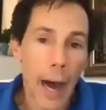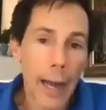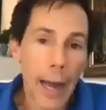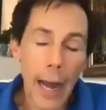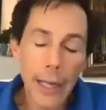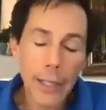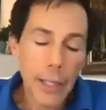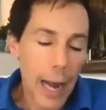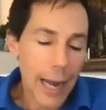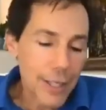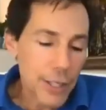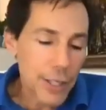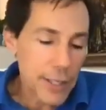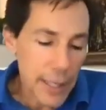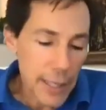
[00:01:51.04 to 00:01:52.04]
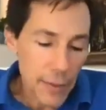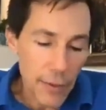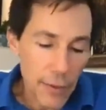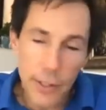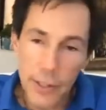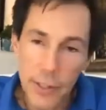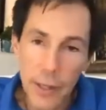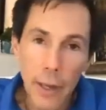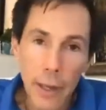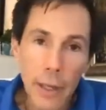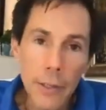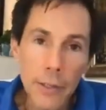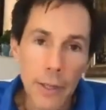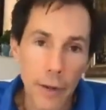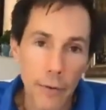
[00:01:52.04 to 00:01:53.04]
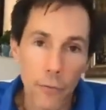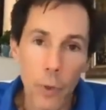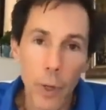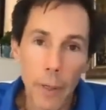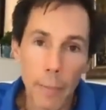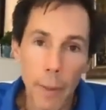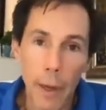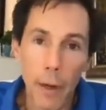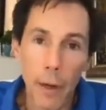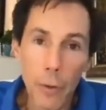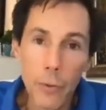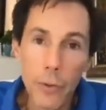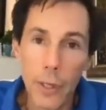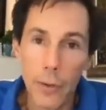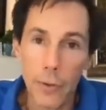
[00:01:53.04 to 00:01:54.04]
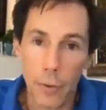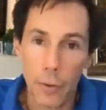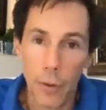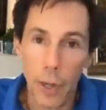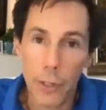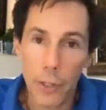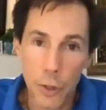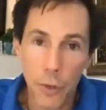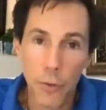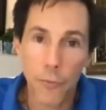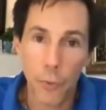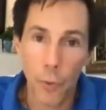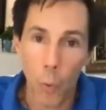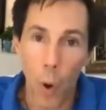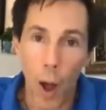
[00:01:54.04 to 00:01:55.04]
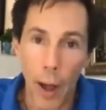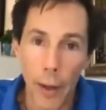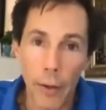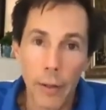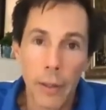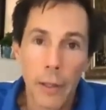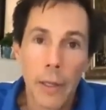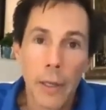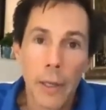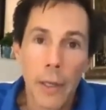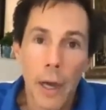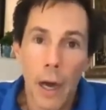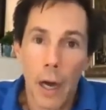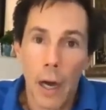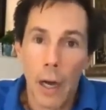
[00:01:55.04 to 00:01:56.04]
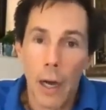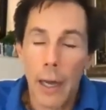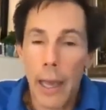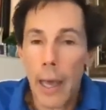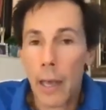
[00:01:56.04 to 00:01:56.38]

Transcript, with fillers: I, I i just think the cities have really been losing their luster for a while uh, mm-hmm.